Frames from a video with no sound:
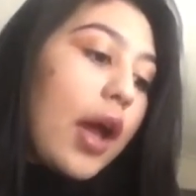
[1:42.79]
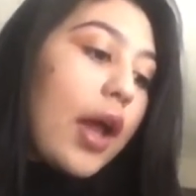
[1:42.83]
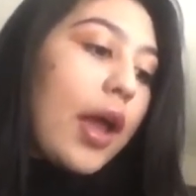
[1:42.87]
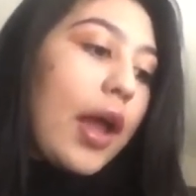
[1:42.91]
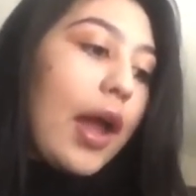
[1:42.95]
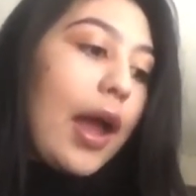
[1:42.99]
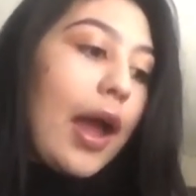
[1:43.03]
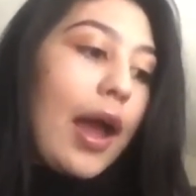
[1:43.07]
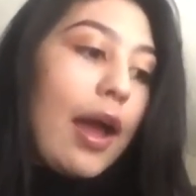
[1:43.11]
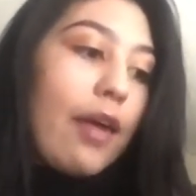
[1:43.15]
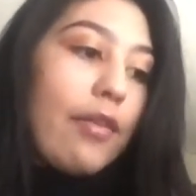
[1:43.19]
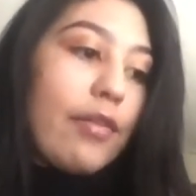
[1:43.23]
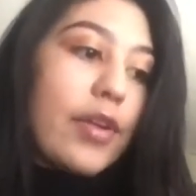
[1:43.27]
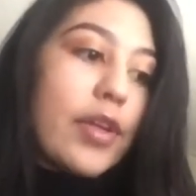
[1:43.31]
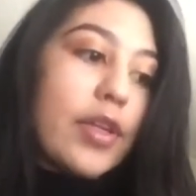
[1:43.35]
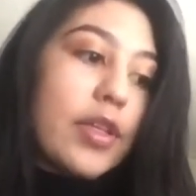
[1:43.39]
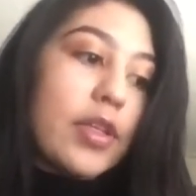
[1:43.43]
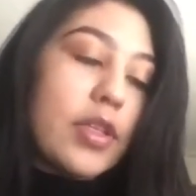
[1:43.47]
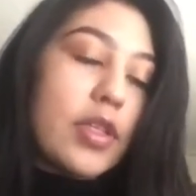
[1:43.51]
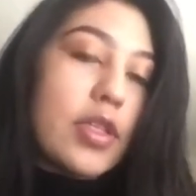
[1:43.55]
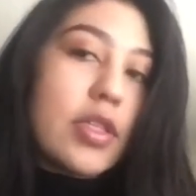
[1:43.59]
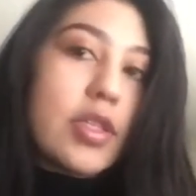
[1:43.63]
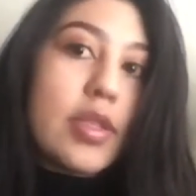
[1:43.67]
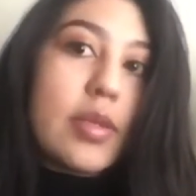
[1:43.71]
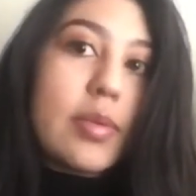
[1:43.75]
I
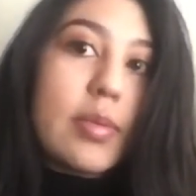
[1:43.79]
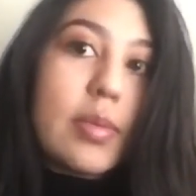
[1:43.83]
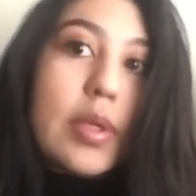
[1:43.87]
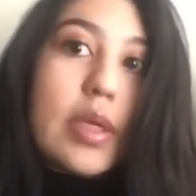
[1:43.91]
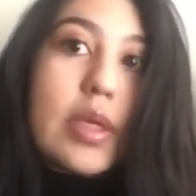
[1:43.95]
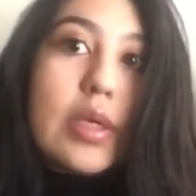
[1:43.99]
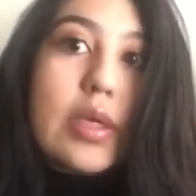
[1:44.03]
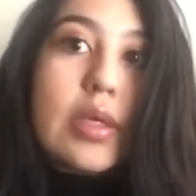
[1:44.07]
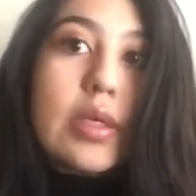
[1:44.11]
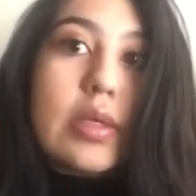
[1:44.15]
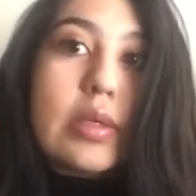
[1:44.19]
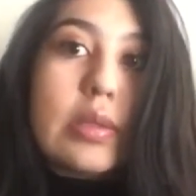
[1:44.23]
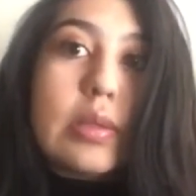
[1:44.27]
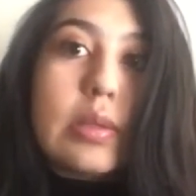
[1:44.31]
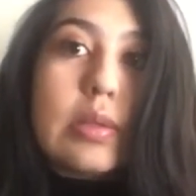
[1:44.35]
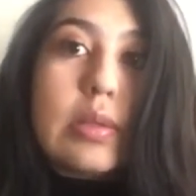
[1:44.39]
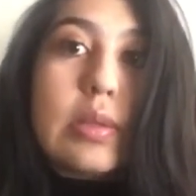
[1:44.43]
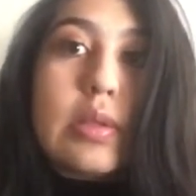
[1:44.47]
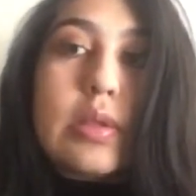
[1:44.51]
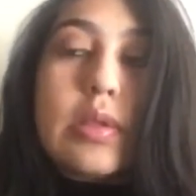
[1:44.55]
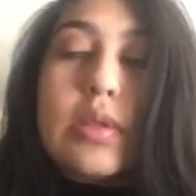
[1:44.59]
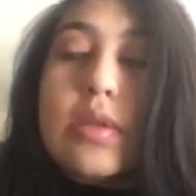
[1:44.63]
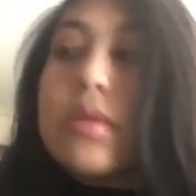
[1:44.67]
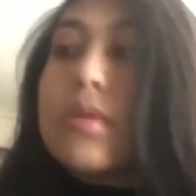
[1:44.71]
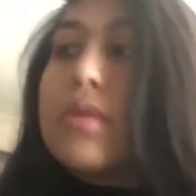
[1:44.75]
haven't
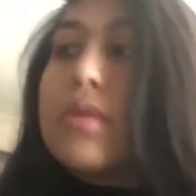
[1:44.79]
because,